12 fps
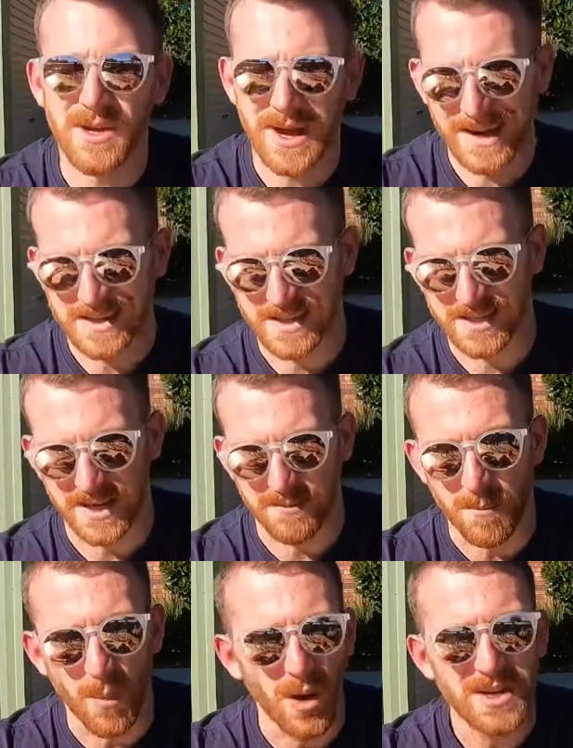acts as like
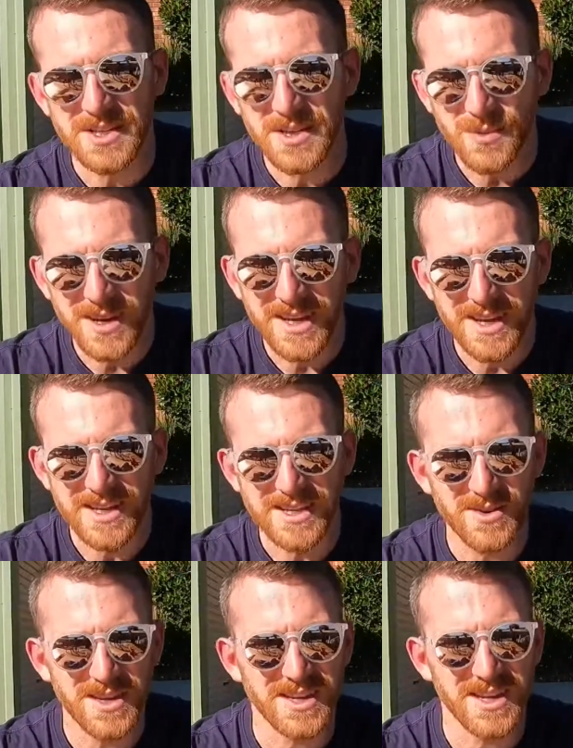moisture wicking
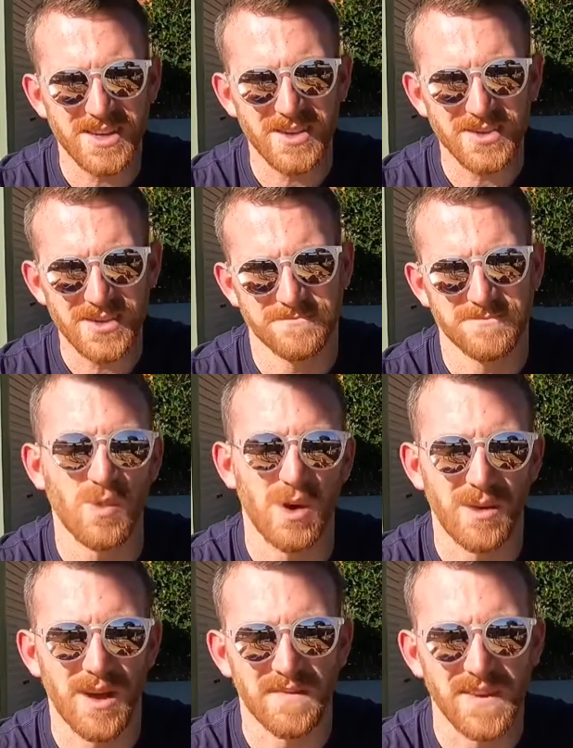sort of technology,
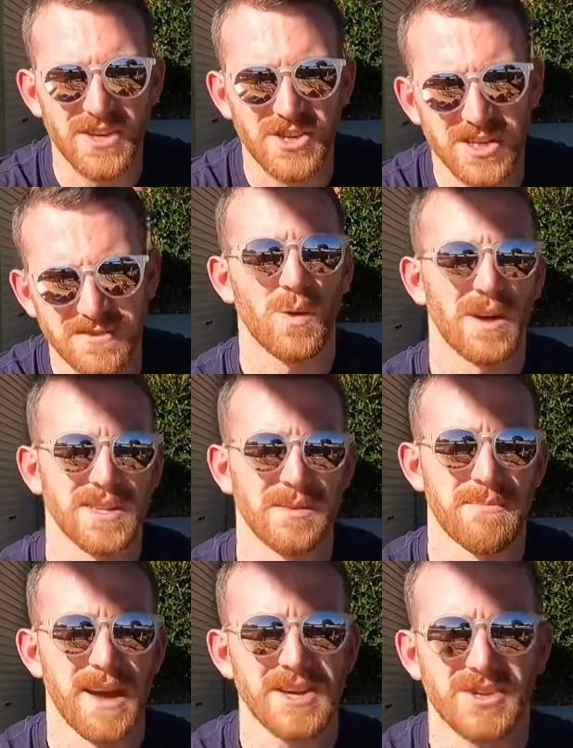well, a feature, whilst the
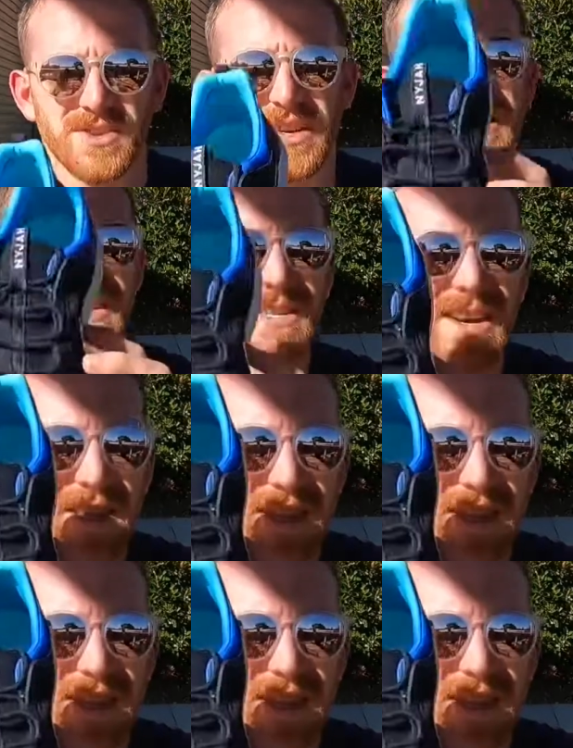mesh on either side of the